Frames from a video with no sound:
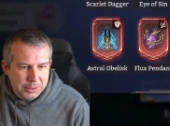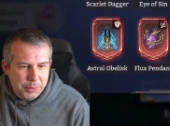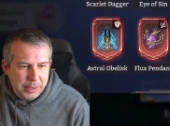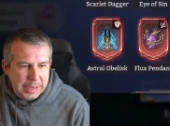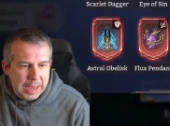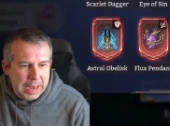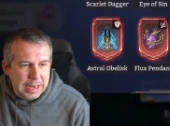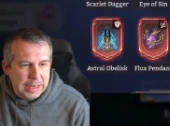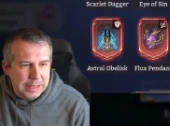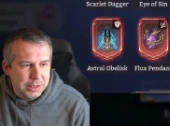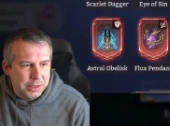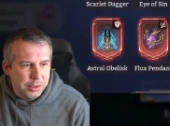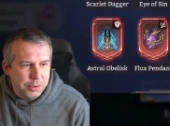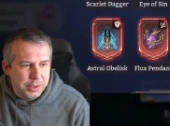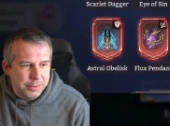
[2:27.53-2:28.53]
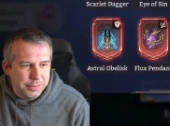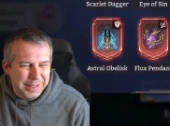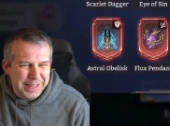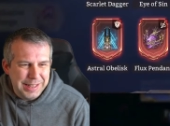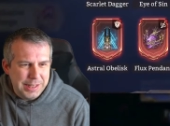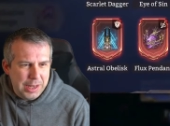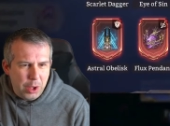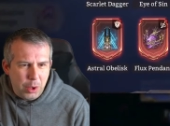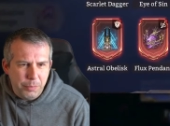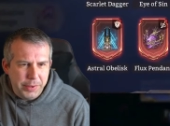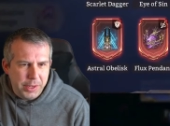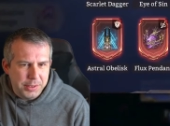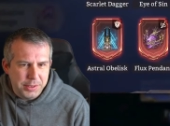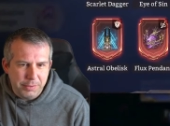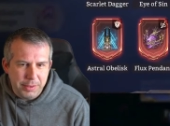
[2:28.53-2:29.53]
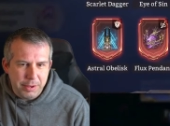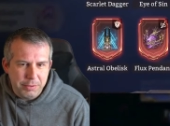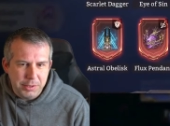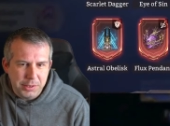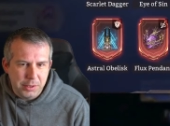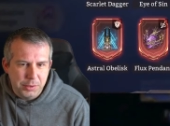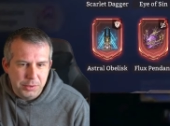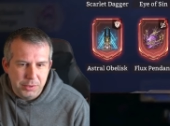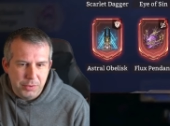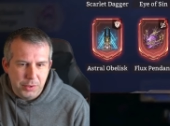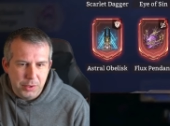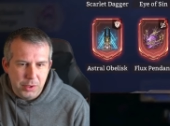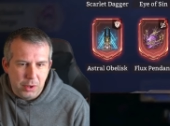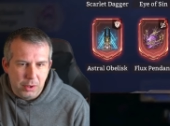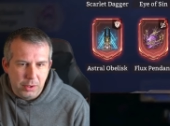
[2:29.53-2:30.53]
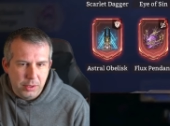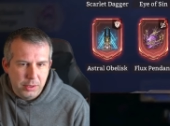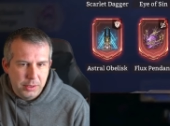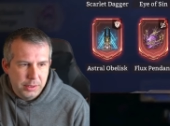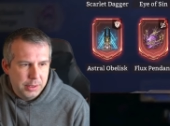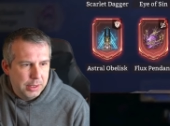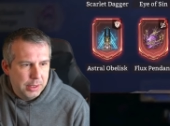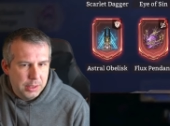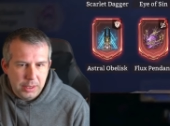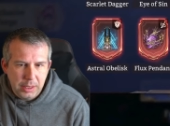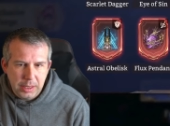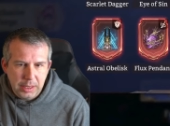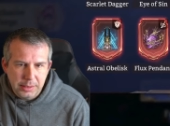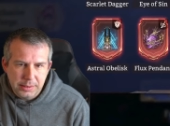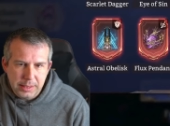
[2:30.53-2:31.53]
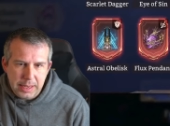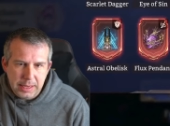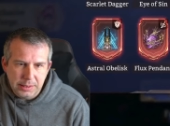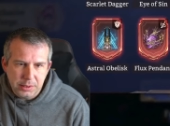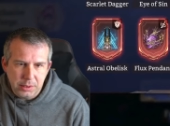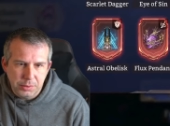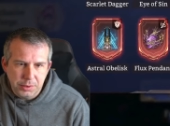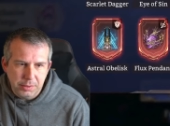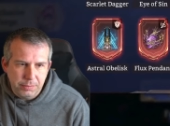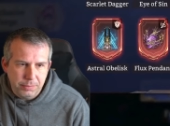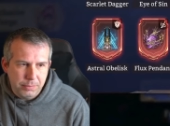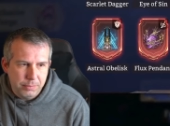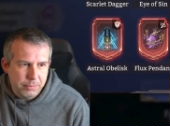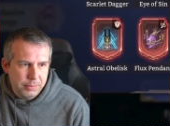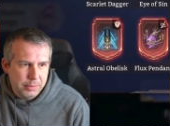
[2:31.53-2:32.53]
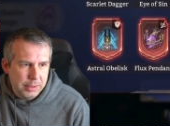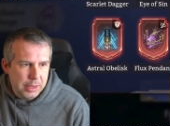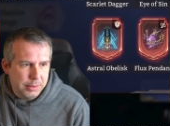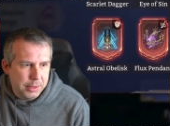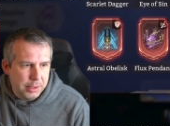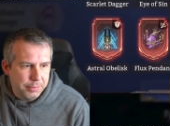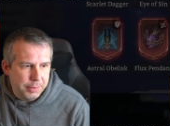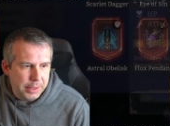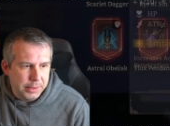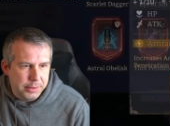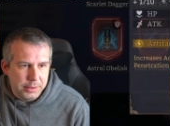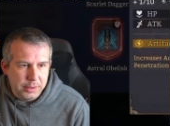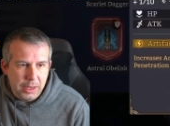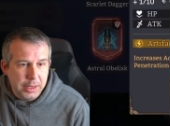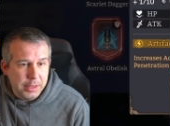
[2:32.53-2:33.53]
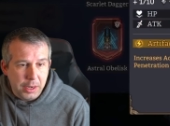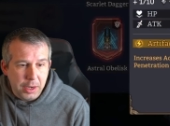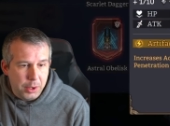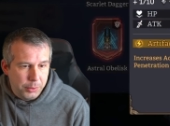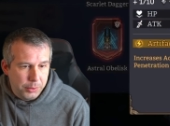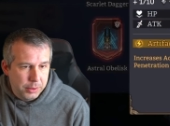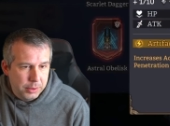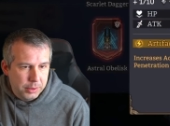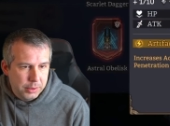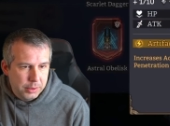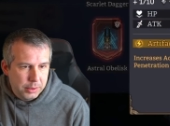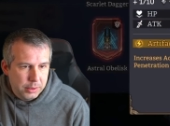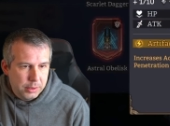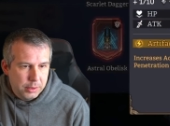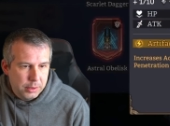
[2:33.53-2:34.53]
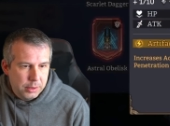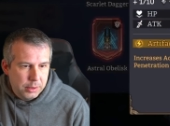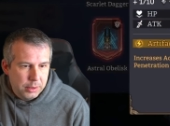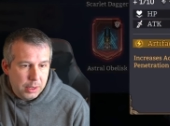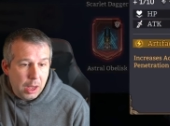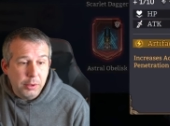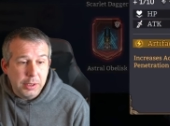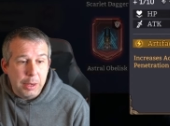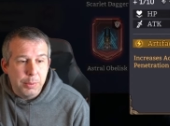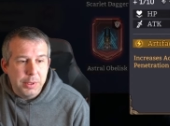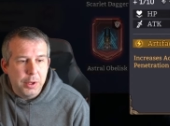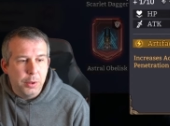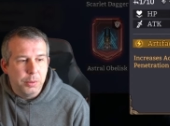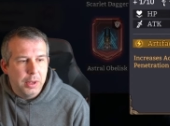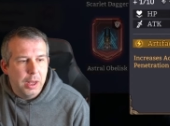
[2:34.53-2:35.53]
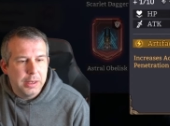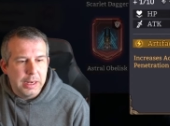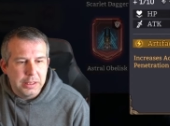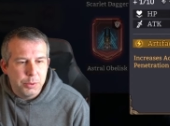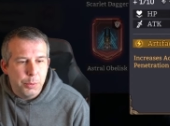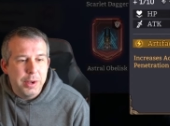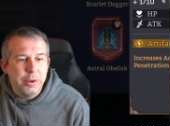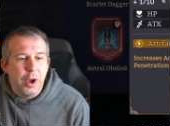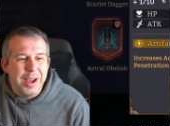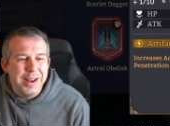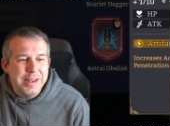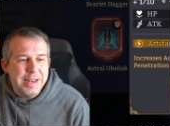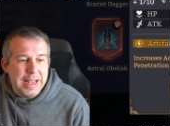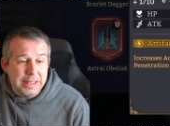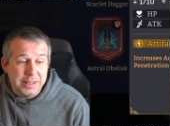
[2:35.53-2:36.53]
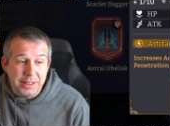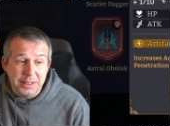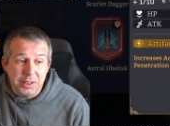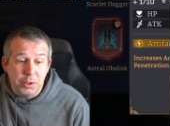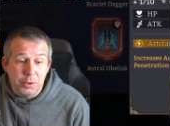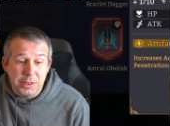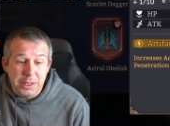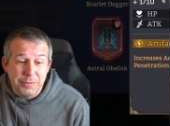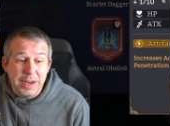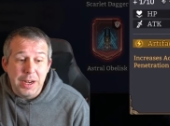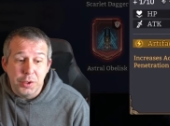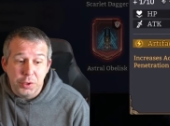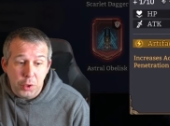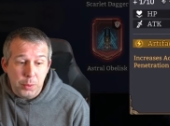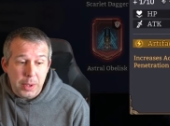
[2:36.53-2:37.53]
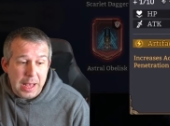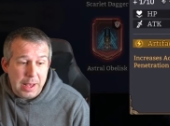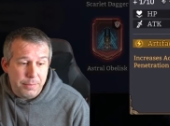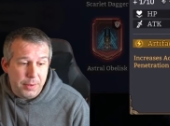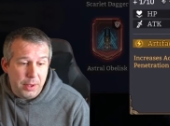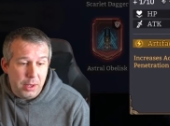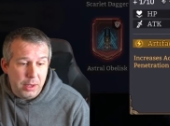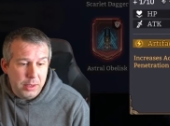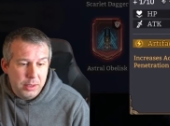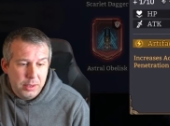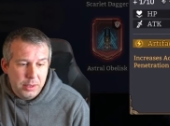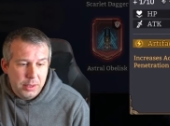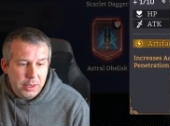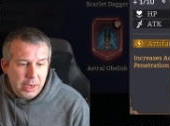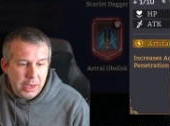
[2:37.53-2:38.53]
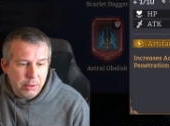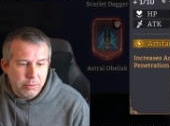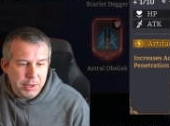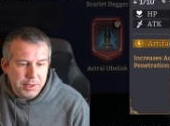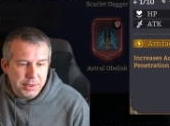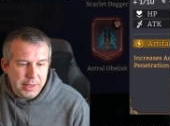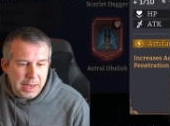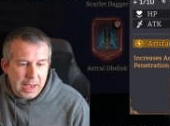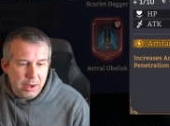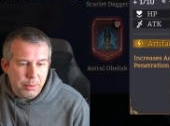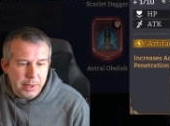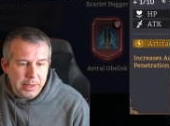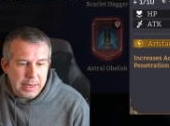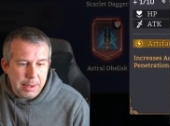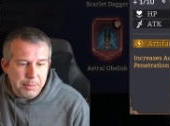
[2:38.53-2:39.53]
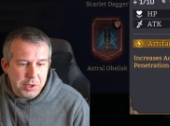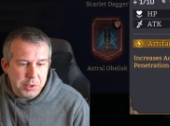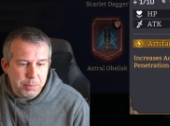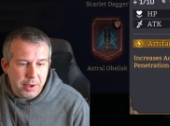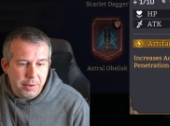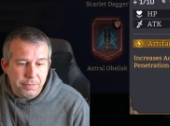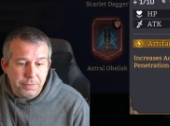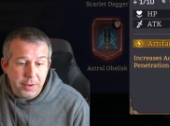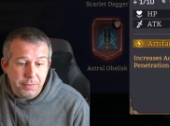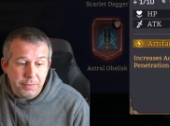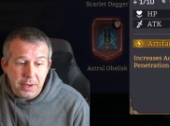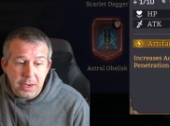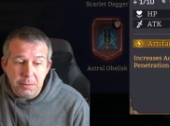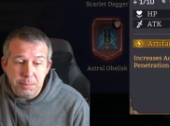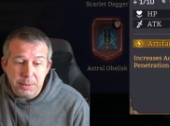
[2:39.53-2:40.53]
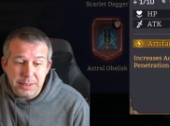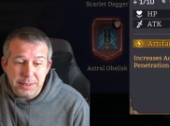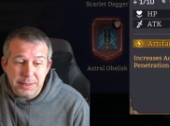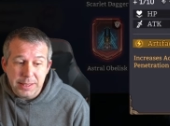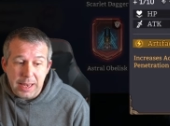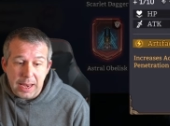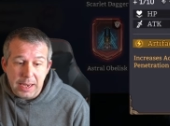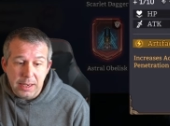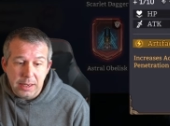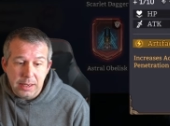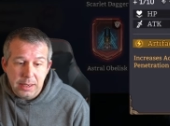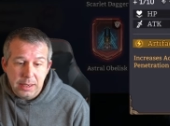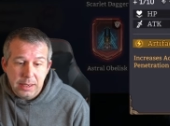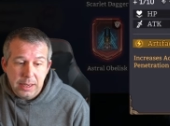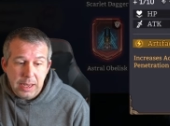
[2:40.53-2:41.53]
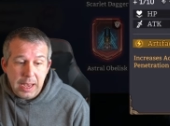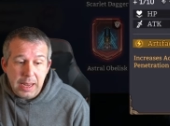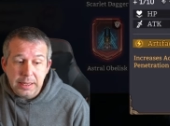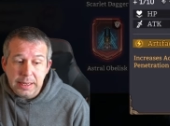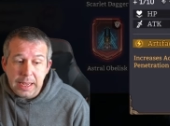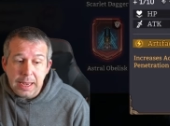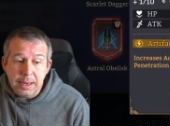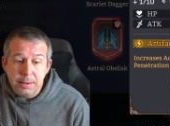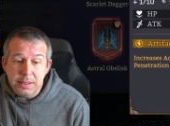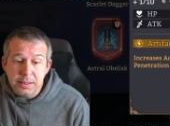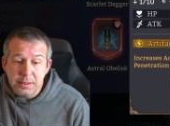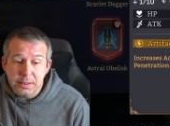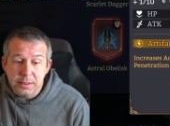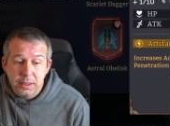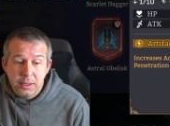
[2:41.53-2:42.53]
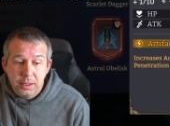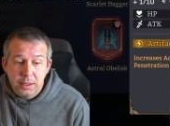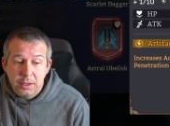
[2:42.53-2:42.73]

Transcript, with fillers: Do we get any exclusives? Is it obvious if they're exclusive or not? Uh, is that exclusive? No, I don't know if it is. I don't know. Okay, we do. Okay, so we've got a Nyx exclusive, and I do have her. Increases AoE damage by 15% and gains